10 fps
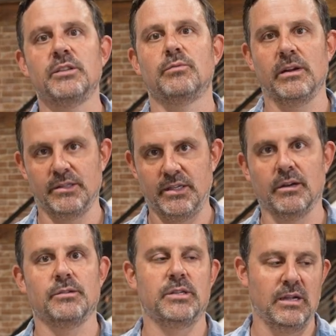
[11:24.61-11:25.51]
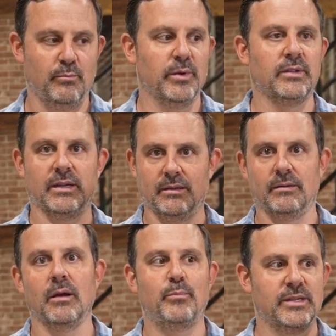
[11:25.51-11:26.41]
sweat, and tears in building
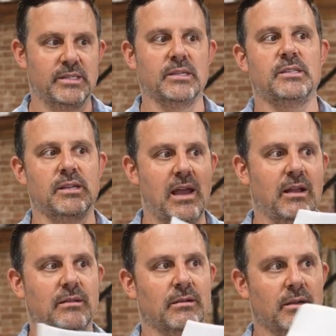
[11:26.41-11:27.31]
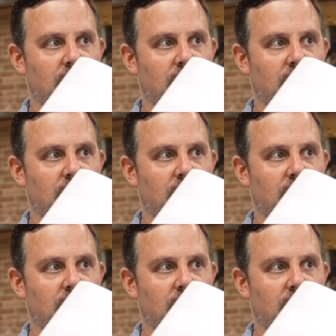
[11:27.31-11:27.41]
a business and